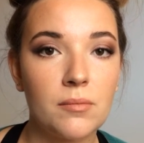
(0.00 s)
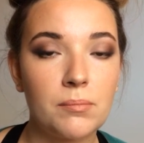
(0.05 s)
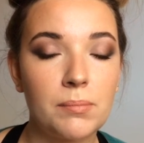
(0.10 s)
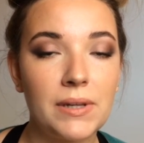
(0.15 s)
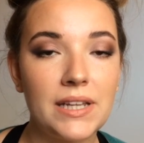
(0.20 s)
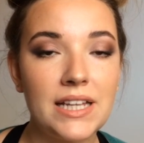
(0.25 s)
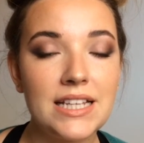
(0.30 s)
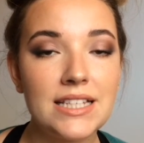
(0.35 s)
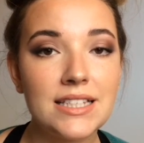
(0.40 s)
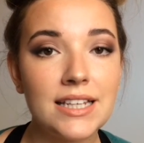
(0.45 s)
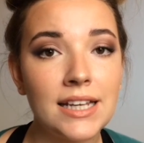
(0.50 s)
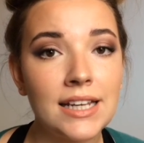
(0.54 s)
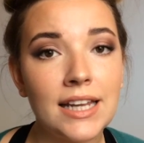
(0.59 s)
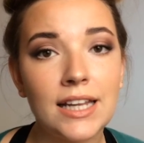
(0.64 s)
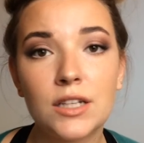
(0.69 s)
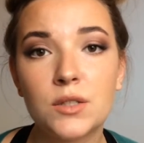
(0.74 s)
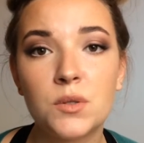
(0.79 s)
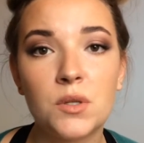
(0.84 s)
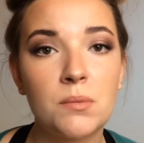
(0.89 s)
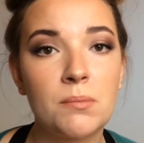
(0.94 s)
Please
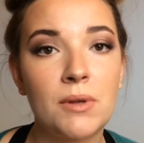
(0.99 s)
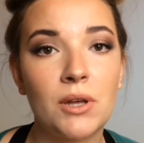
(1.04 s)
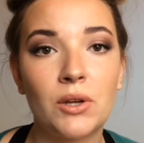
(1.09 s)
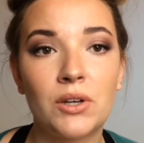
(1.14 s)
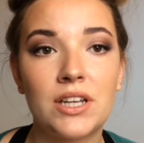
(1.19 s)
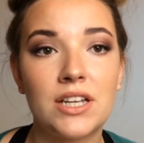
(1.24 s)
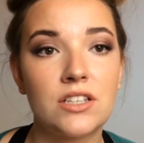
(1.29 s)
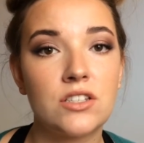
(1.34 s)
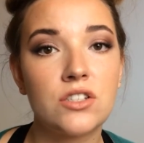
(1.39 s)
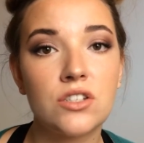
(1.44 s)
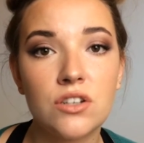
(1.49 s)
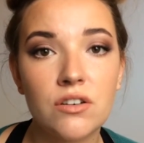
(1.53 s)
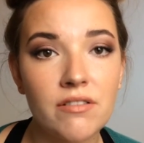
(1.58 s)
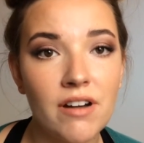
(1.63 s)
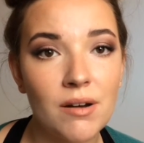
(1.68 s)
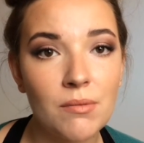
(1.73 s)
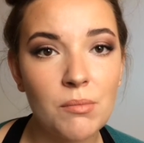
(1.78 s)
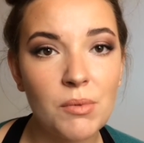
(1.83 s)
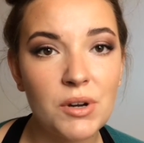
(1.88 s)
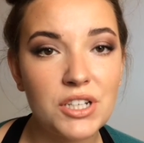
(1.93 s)
connect with me on
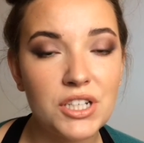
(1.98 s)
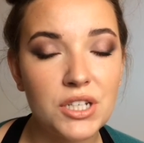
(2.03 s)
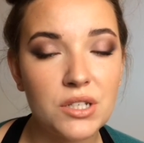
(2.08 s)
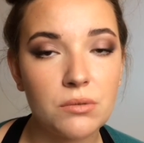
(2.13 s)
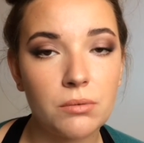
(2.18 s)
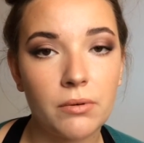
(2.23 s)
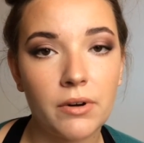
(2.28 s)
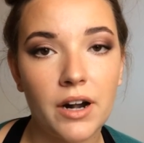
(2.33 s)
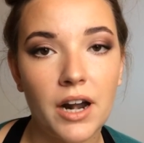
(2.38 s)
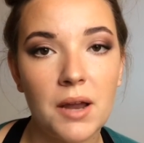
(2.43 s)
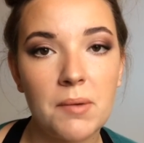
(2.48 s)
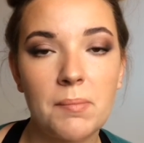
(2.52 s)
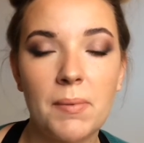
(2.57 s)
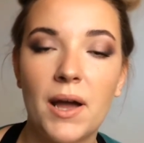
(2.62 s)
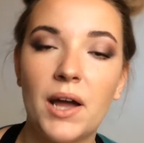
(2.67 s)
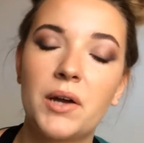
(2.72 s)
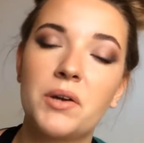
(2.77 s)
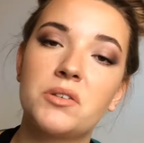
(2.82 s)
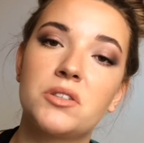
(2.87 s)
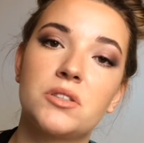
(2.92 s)
Instagram, which is where I
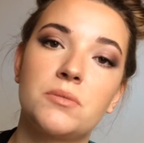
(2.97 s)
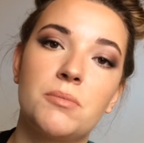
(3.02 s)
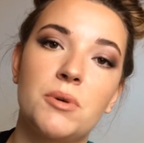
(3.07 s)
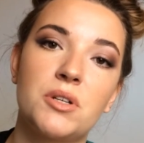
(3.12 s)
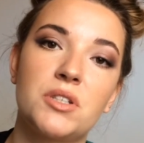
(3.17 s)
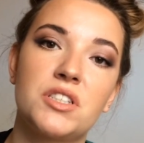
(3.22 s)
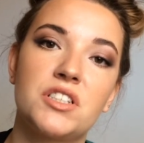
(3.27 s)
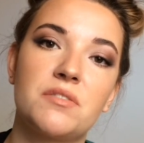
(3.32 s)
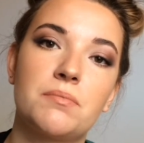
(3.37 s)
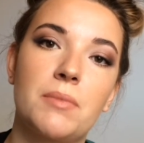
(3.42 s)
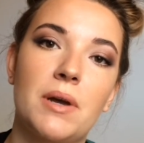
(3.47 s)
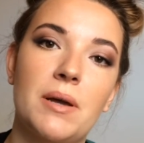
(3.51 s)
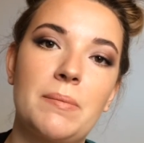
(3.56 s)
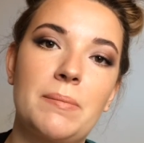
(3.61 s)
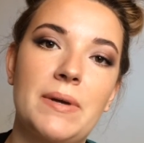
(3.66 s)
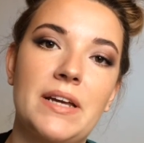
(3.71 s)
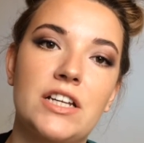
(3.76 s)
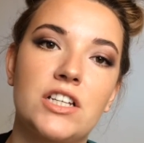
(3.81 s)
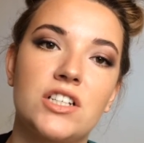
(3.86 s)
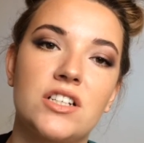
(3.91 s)
post most of my
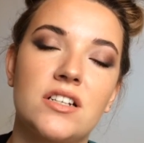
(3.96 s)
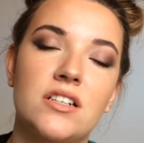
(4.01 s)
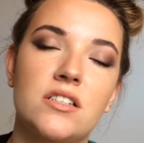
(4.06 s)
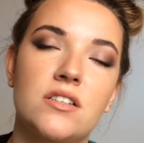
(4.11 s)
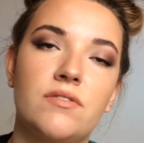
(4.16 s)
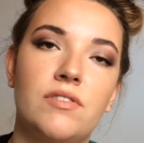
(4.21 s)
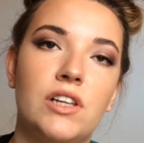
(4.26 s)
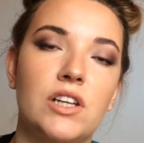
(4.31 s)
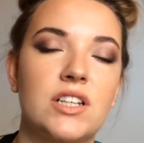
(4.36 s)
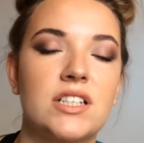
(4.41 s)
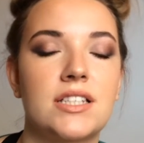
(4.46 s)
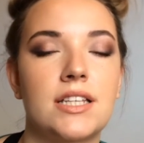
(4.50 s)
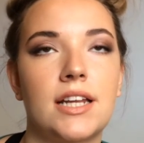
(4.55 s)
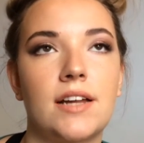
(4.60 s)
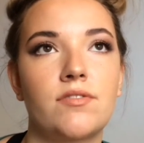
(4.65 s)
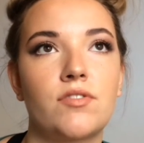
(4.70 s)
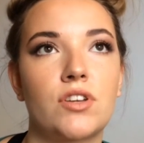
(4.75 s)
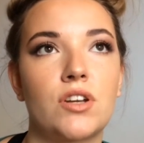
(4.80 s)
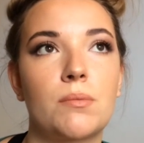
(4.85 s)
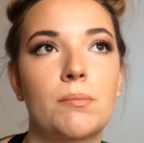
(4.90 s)
pictures of looks that
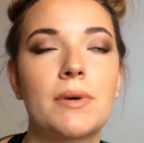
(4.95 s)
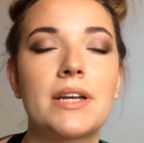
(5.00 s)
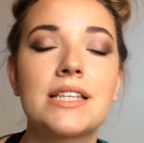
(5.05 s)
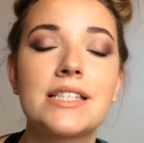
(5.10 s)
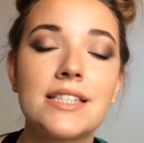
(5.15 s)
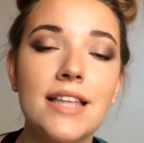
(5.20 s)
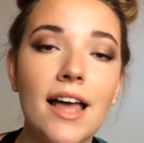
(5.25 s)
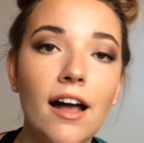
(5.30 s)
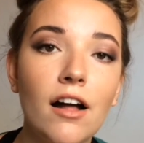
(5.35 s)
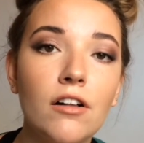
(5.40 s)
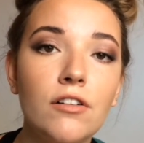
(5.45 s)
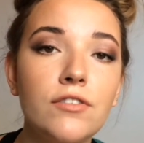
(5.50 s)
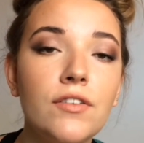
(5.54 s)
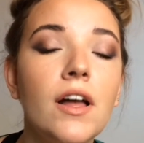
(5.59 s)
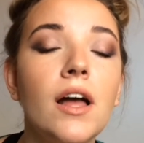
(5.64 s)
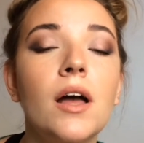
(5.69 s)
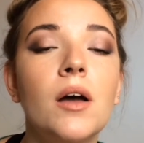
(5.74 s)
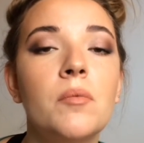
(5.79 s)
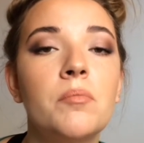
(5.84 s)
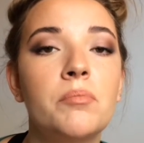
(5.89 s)
I've done on myself,
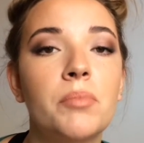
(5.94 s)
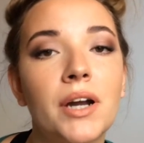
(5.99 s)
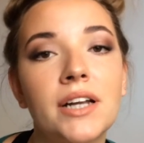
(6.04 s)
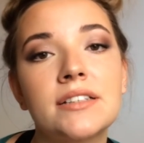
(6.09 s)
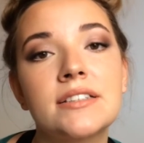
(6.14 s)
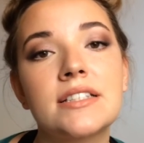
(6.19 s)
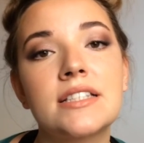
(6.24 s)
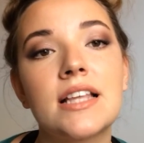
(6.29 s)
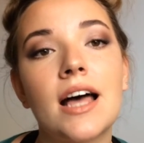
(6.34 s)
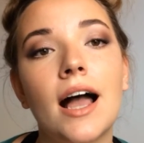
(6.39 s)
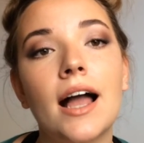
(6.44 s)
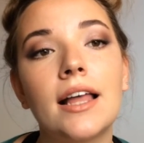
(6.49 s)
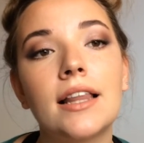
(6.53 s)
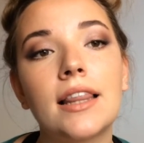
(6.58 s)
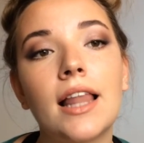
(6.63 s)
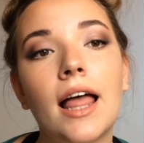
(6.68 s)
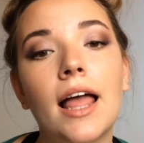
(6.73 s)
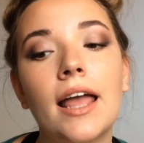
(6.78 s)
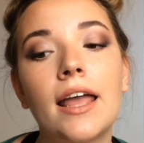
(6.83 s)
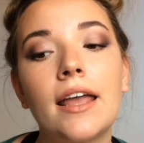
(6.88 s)
brands that I
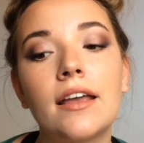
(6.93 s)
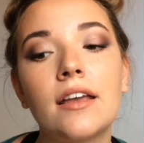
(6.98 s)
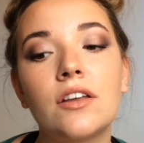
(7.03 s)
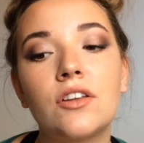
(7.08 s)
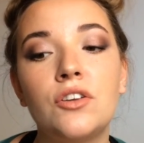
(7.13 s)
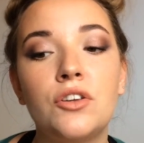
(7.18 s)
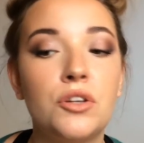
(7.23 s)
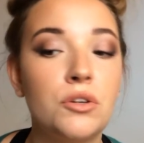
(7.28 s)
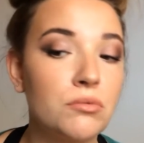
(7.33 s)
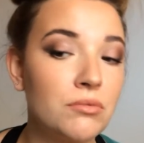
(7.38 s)
like, new